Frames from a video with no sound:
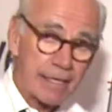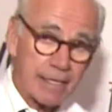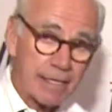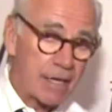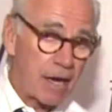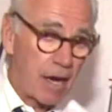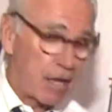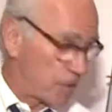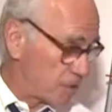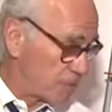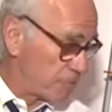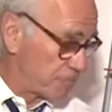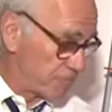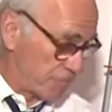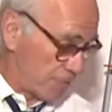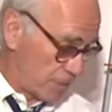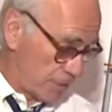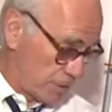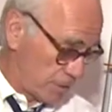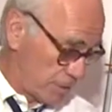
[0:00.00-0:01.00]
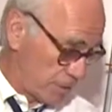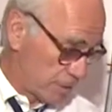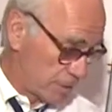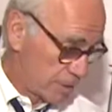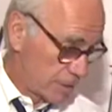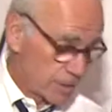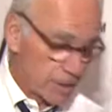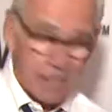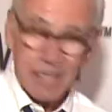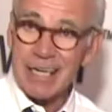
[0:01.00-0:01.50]
Colorful,
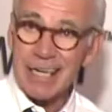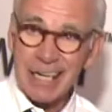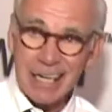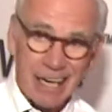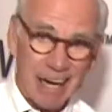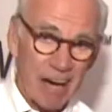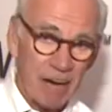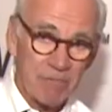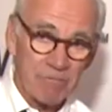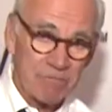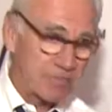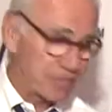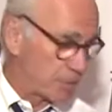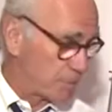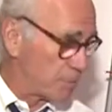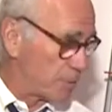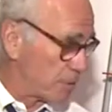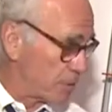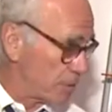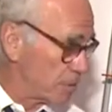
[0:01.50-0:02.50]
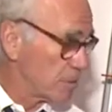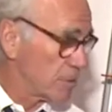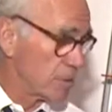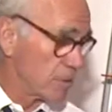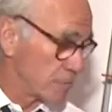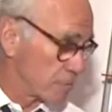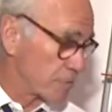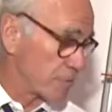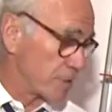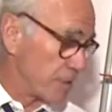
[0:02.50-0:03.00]
comfortable,
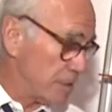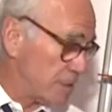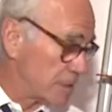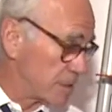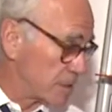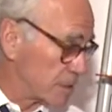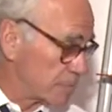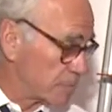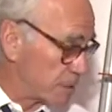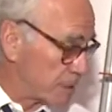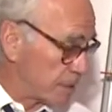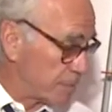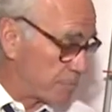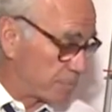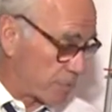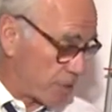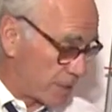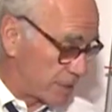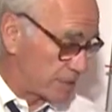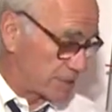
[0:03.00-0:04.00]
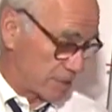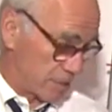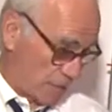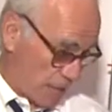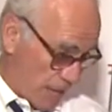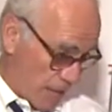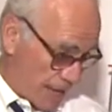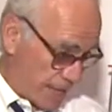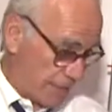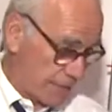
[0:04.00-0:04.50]
and light. reasonably exactly. priced,
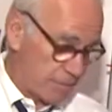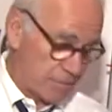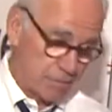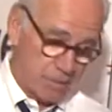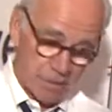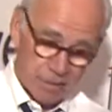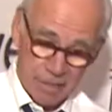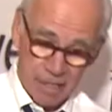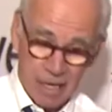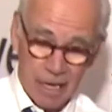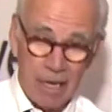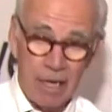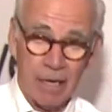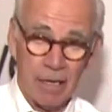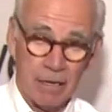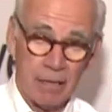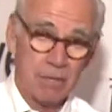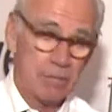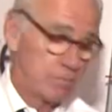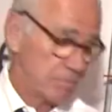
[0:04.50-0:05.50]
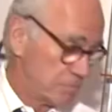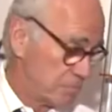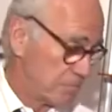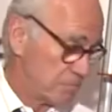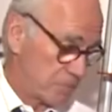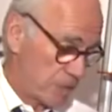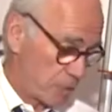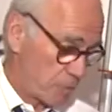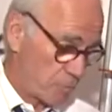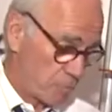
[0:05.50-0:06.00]
light. Yeah,
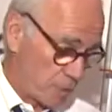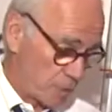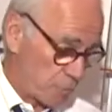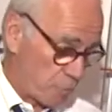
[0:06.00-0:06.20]
would